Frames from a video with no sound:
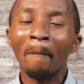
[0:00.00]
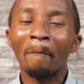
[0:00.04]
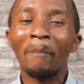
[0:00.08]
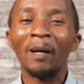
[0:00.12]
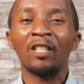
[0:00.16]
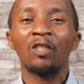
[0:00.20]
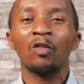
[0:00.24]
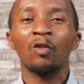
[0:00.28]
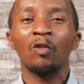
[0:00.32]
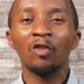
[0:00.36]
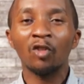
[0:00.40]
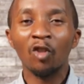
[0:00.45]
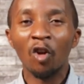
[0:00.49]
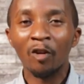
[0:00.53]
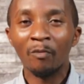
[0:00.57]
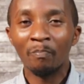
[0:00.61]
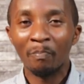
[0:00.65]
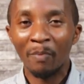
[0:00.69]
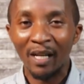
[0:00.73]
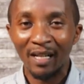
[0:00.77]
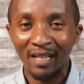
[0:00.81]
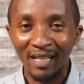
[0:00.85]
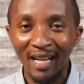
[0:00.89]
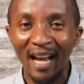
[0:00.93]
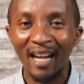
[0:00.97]
but you'll
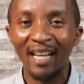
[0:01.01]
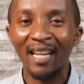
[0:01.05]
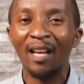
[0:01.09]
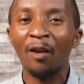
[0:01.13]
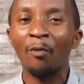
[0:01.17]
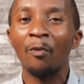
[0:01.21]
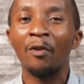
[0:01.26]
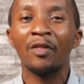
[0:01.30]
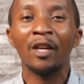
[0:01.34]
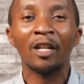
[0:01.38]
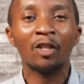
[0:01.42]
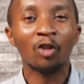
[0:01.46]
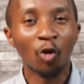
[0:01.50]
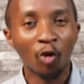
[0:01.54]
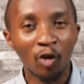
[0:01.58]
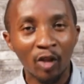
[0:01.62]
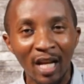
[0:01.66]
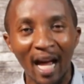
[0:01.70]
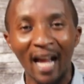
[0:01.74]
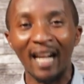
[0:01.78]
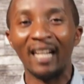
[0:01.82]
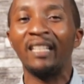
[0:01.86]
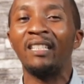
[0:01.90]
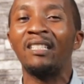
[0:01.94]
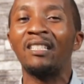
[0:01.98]
not be running with the
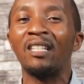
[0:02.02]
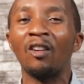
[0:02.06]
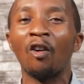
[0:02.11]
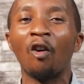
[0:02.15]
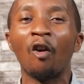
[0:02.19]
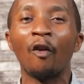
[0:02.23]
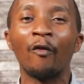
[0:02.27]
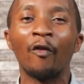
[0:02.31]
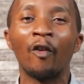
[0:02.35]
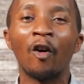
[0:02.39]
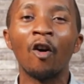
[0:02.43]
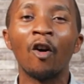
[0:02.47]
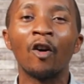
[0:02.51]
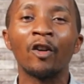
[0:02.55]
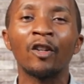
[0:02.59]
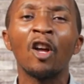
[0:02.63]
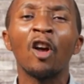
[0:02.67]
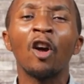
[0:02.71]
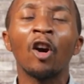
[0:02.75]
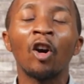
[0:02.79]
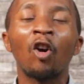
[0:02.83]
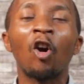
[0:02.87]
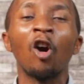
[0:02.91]
totality of God.